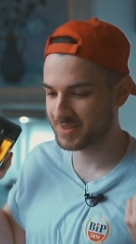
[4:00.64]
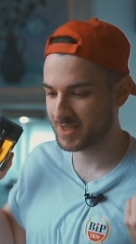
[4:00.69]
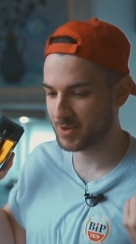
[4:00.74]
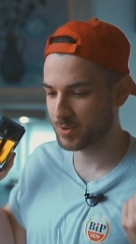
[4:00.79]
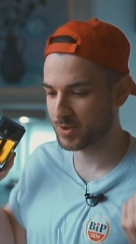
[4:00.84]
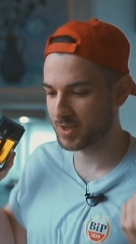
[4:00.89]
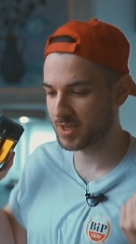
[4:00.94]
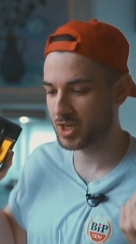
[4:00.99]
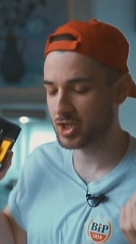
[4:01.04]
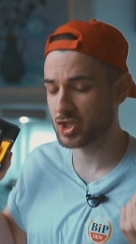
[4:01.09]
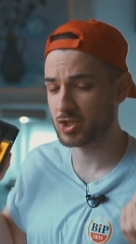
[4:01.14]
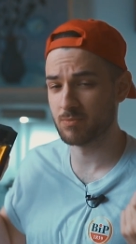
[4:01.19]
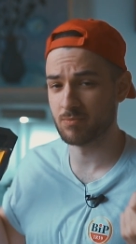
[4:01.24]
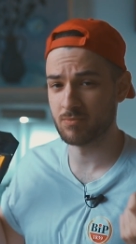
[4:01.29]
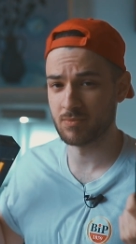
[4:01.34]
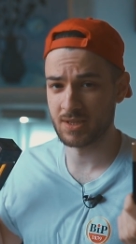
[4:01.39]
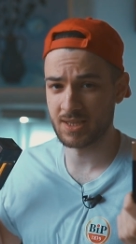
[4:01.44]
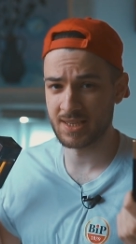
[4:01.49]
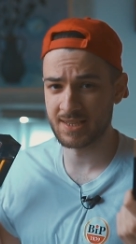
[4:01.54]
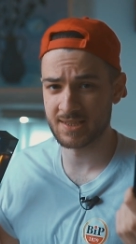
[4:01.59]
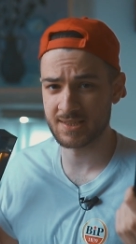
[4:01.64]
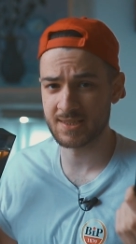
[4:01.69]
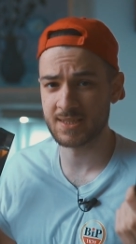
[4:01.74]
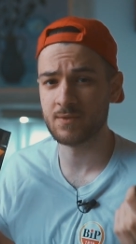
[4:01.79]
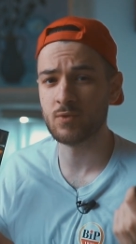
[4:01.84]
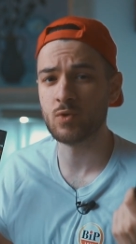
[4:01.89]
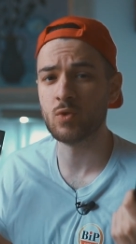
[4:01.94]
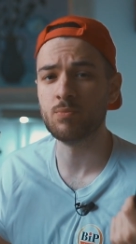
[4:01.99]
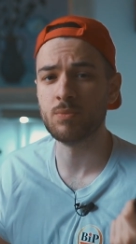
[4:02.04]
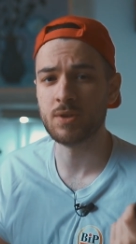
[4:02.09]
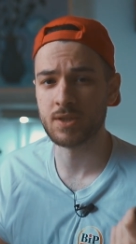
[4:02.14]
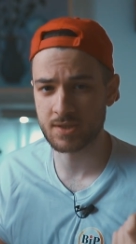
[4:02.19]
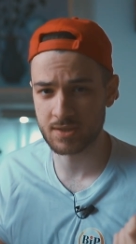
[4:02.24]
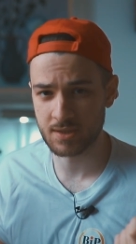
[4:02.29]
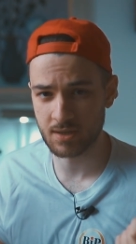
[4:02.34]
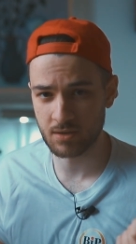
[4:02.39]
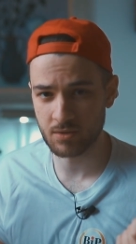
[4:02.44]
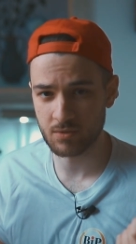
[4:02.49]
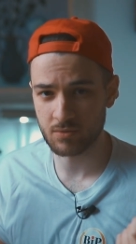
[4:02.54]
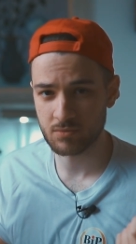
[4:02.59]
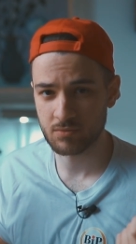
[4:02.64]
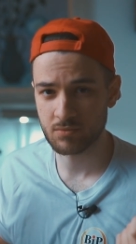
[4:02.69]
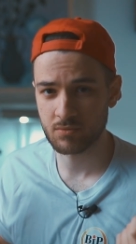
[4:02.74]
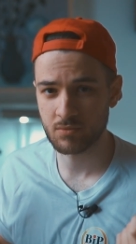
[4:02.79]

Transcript: kako da kažem, izazivaju misteriju